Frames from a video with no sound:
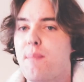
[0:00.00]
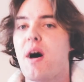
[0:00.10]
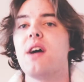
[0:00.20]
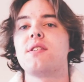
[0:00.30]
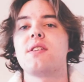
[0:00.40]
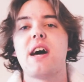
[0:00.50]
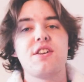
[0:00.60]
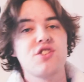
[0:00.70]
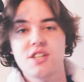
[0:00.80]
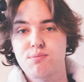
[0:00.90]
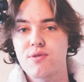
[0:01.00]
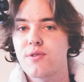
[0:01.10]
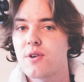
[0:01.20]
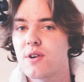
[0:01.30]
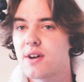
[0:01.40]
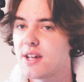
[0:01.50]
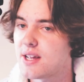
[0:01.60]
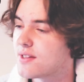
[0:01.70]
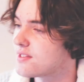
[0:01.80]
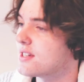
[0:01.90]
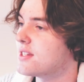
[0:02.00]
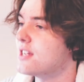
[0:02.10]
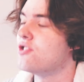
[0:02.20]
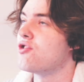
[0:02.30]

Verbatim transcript: but I just prefer NCT